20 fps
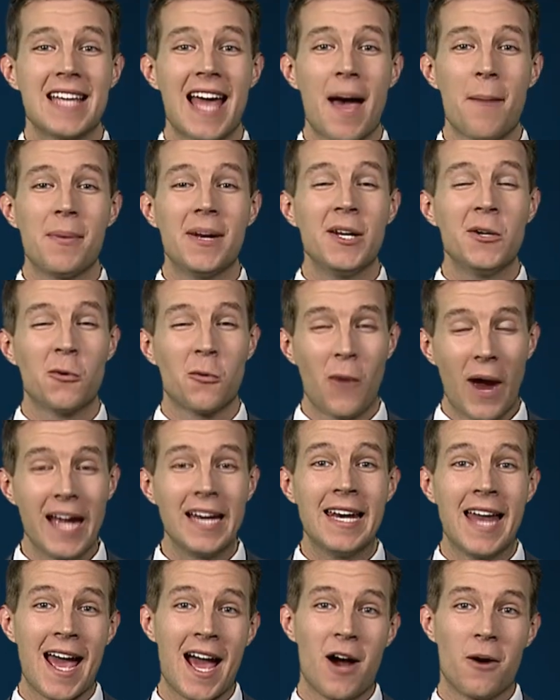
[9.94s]
is happening
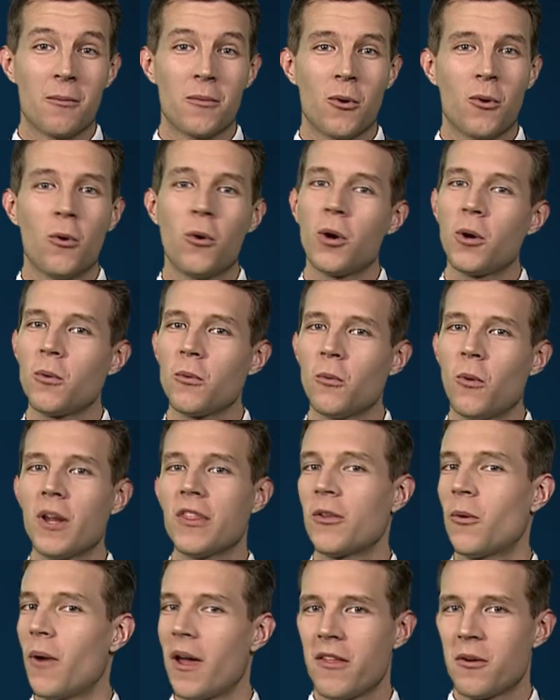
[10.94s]
right now, or
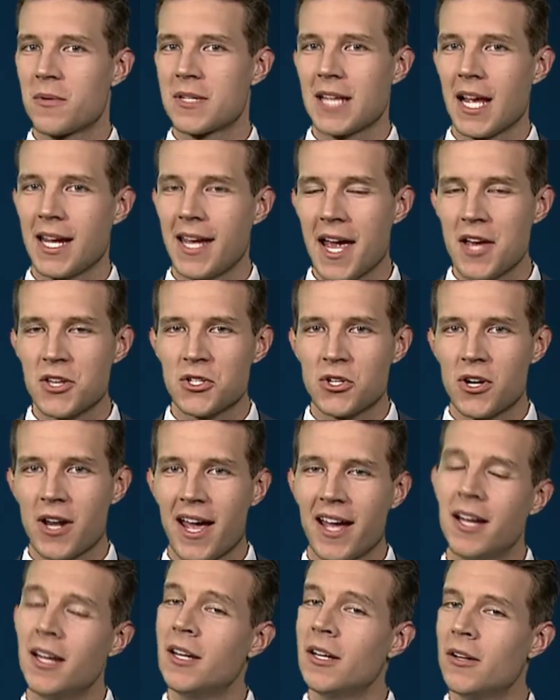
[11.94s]
what the weather was like
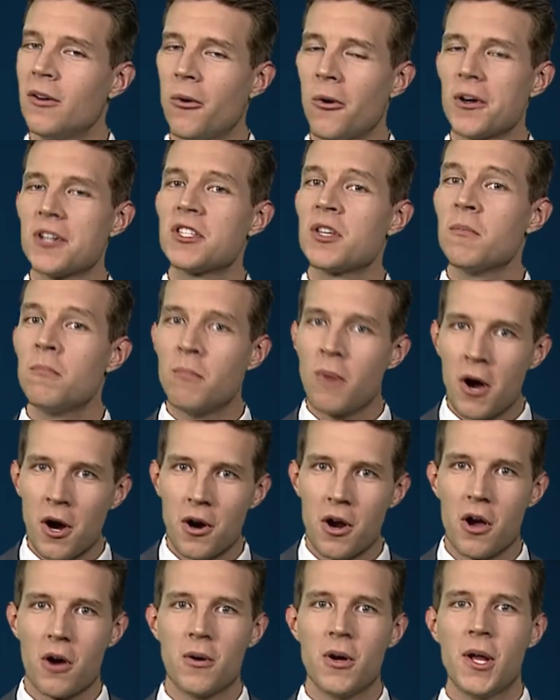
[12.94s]
yesterday, or
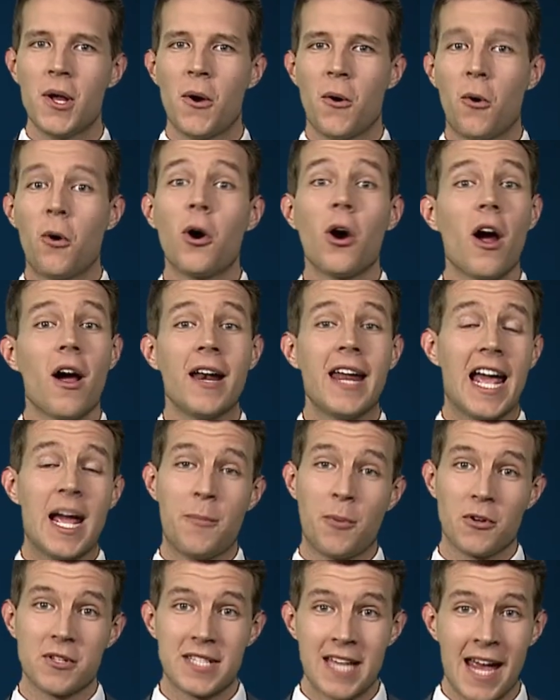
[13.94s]
tomorrow, or on
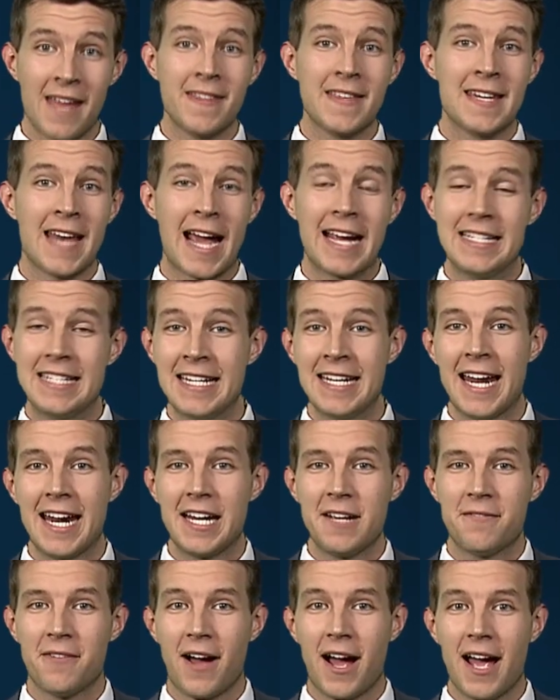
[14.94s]
April 10th,
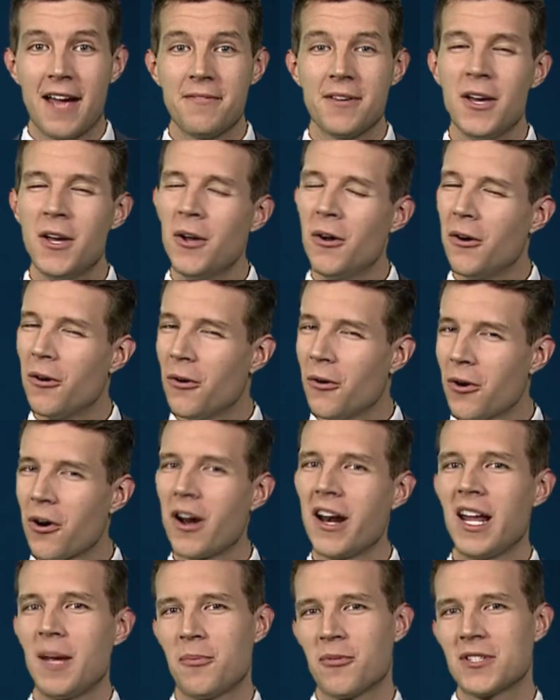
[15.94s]
1985, or
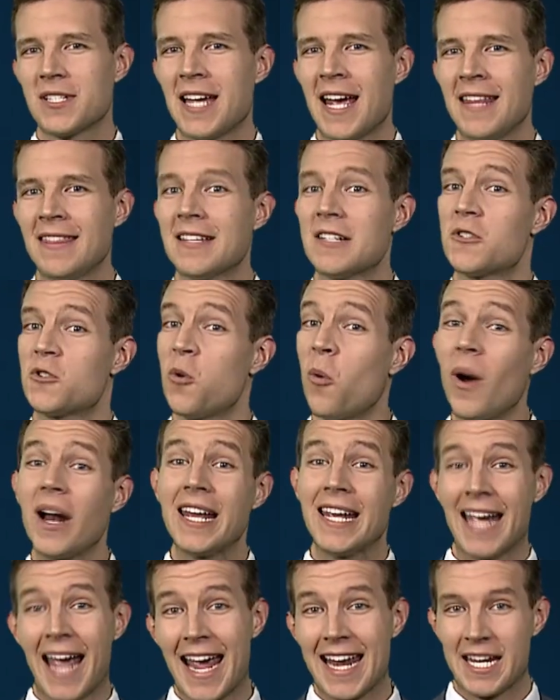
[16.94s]
on April 10th,
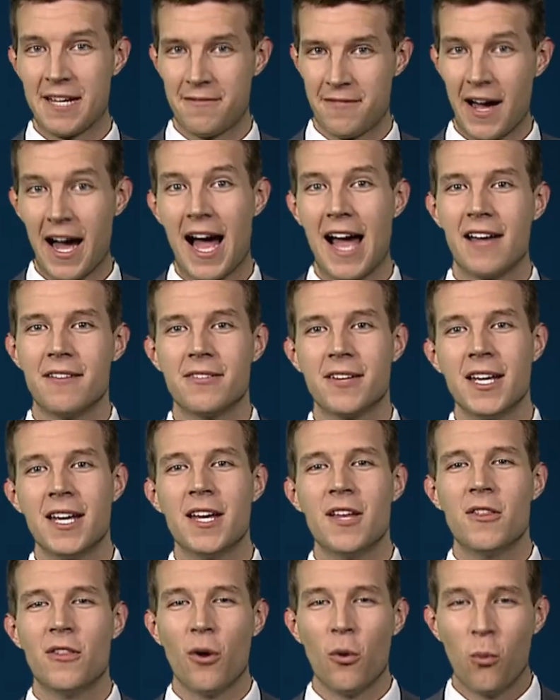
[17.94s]
2085.
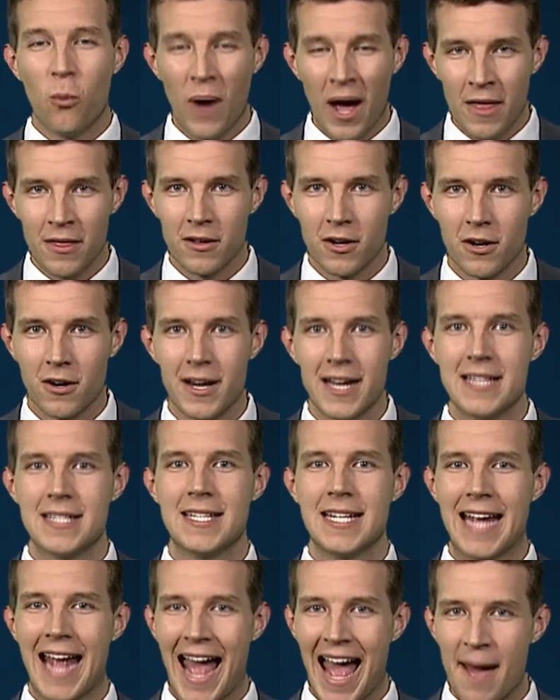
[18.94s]
The weather is
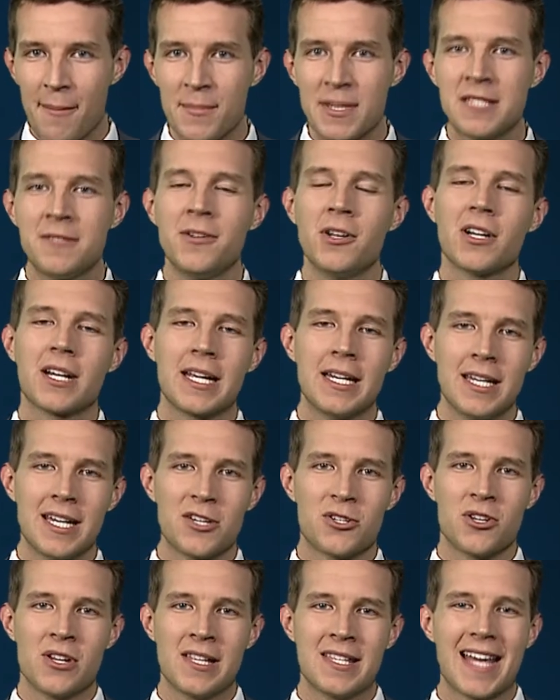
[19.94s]
the atmospheric
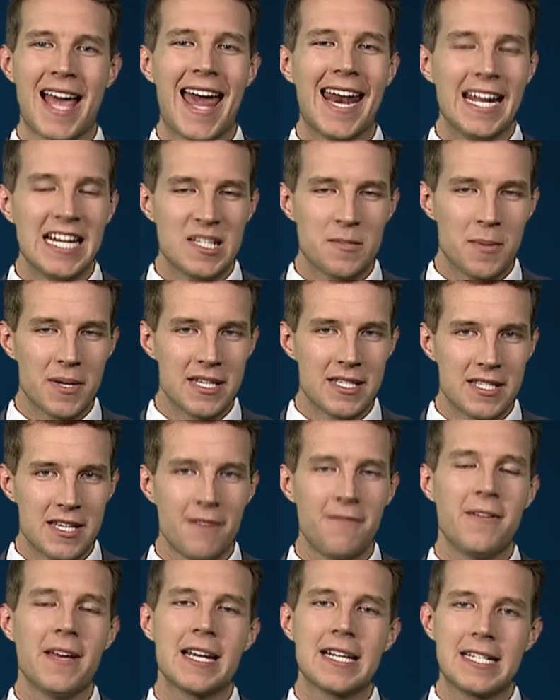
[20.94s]
conditions at a
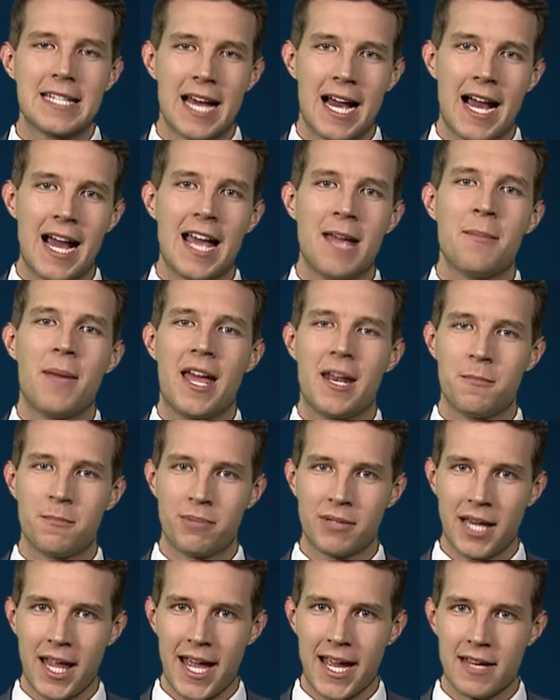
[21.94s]
specific time and
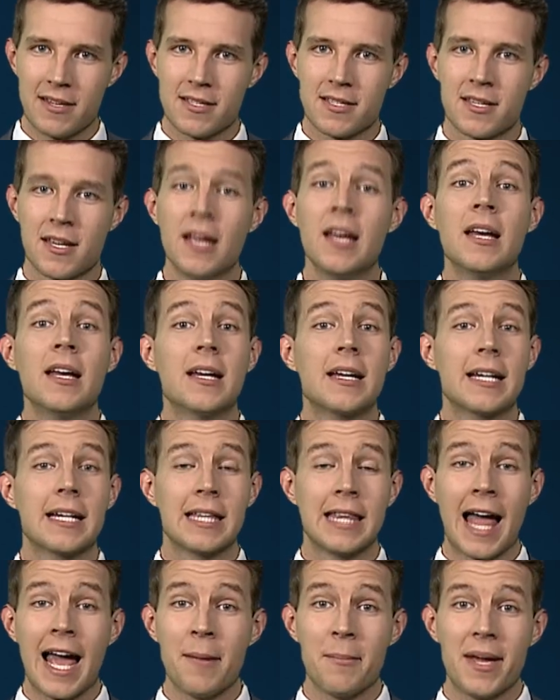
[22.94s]
place.
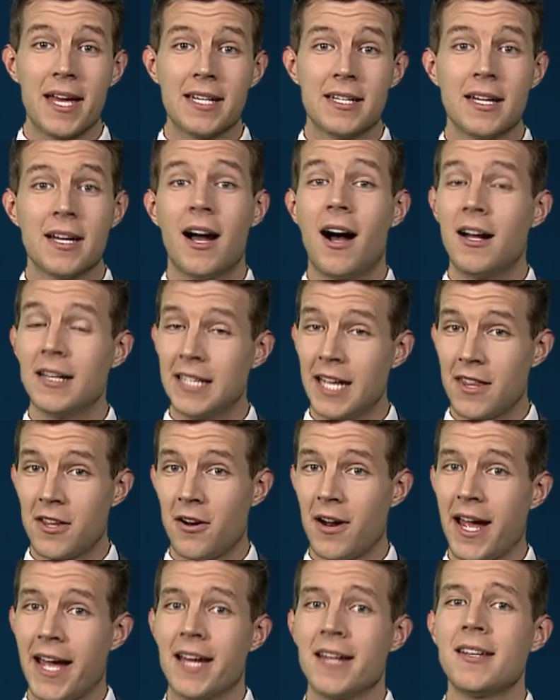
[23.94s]
Climate, on the
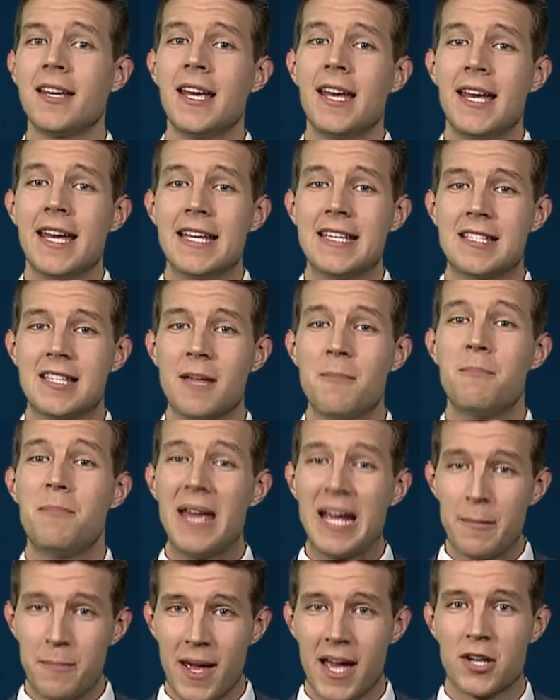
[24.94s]
other hand, is the
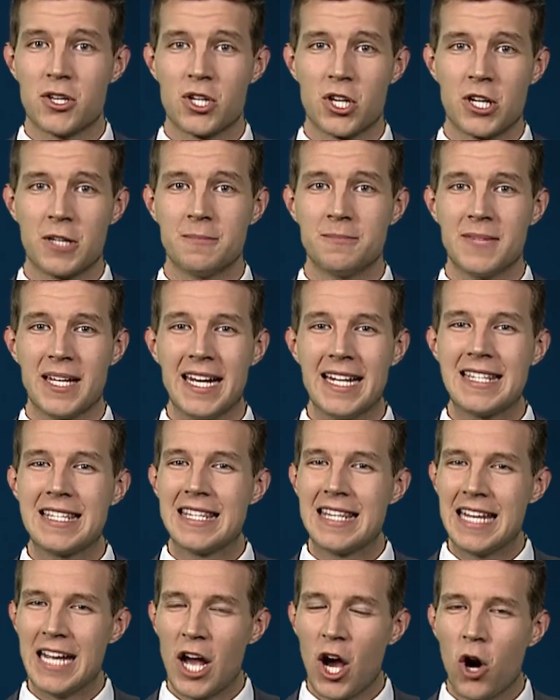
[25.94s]
big picture. It's
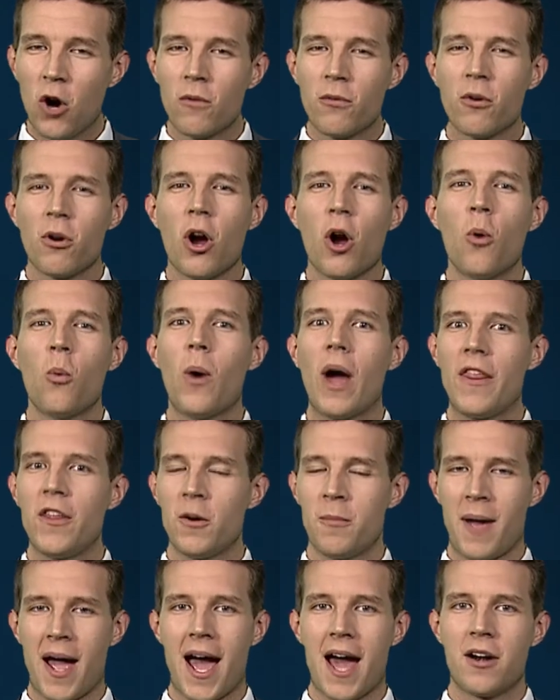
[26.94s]
the overall
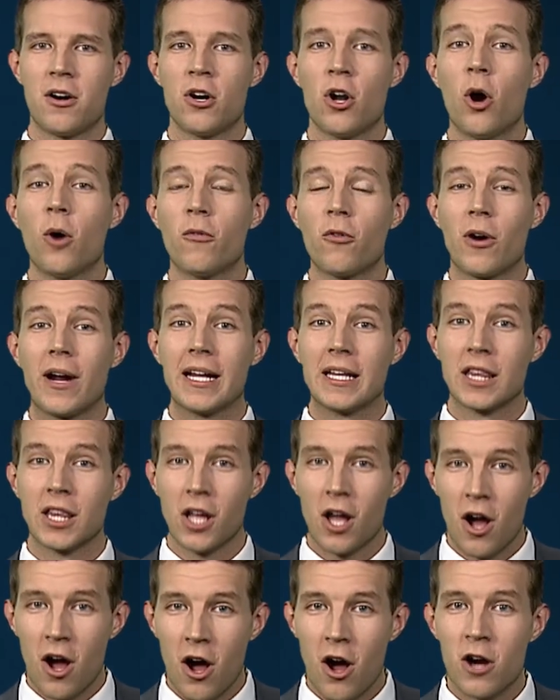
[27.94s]
weather pattern over a
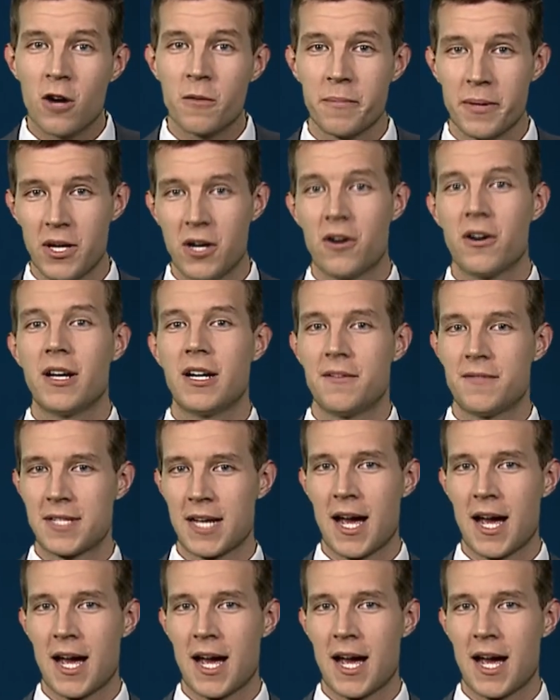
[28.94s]
long period of